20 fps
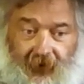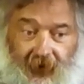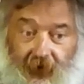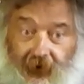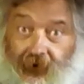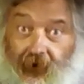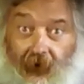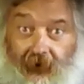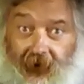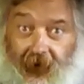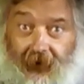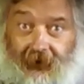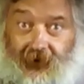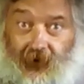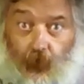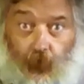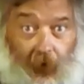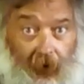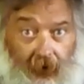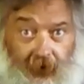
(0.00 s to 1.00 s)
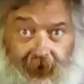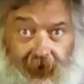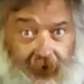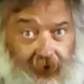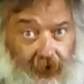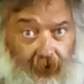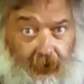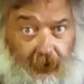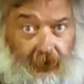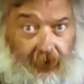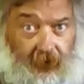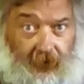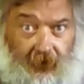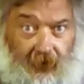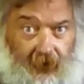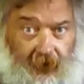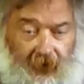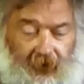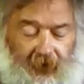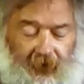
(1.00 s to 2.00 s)
you don't have to weld it up,
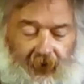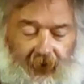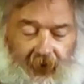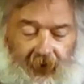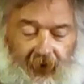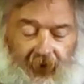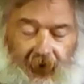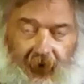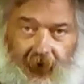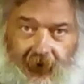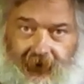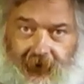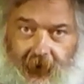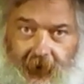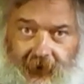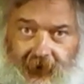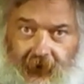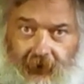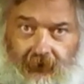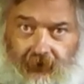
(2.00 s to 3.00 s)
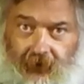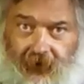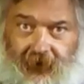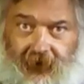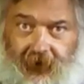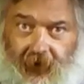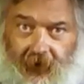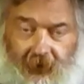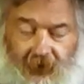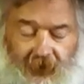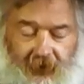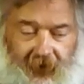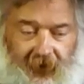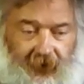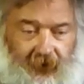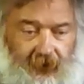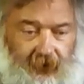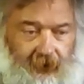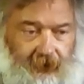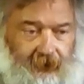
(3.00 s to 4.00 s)
so it's a rusty lump of
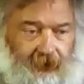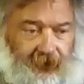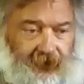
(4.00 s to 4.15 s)
metal,